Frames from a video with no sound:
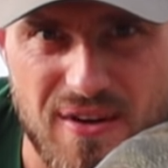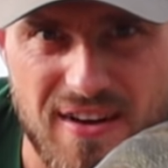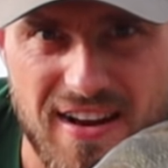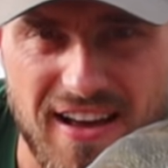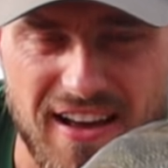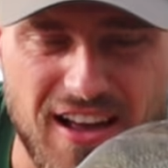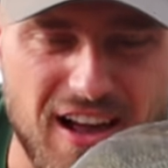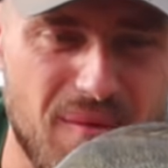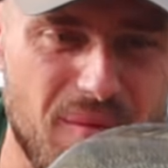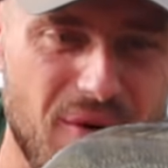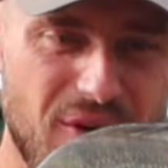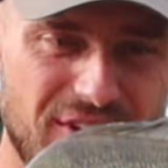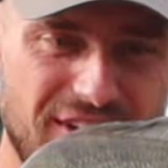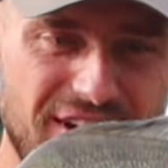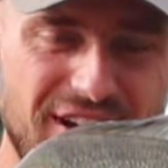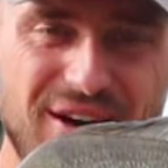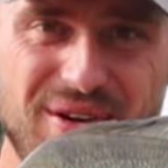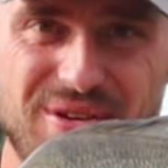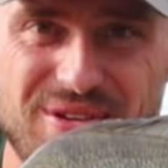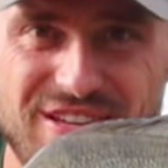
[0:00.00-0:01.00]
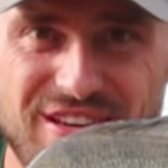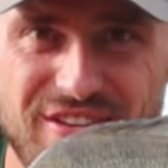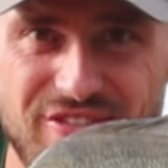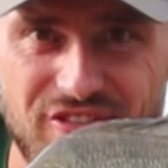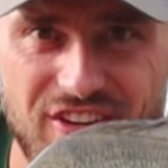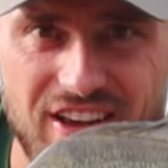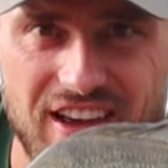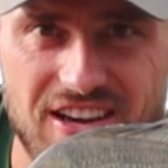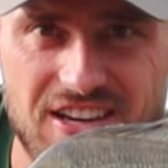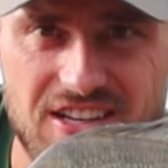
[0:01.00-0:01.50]
and that come on, an OG
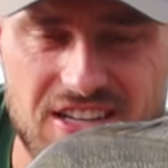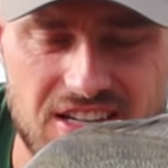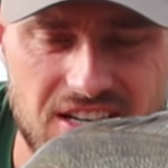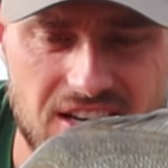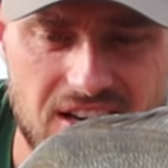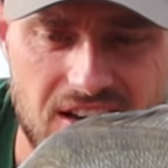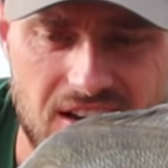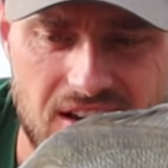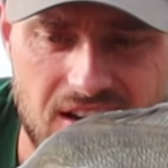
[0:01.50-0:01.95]
fish.